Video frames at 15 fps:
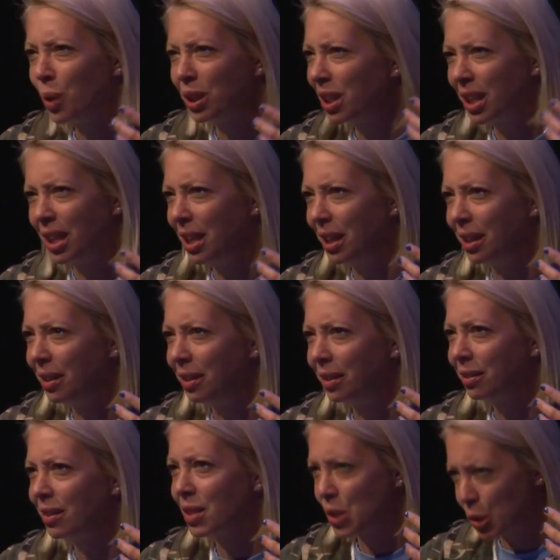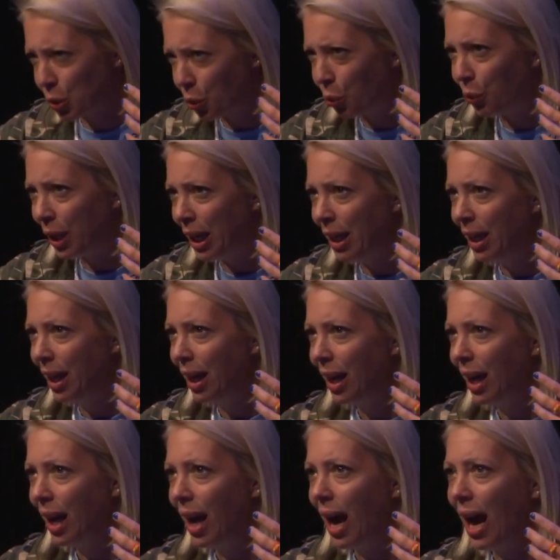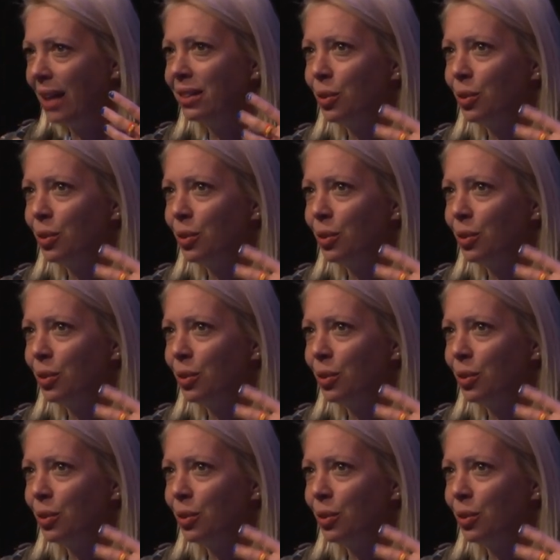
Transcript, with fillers: to hear the story and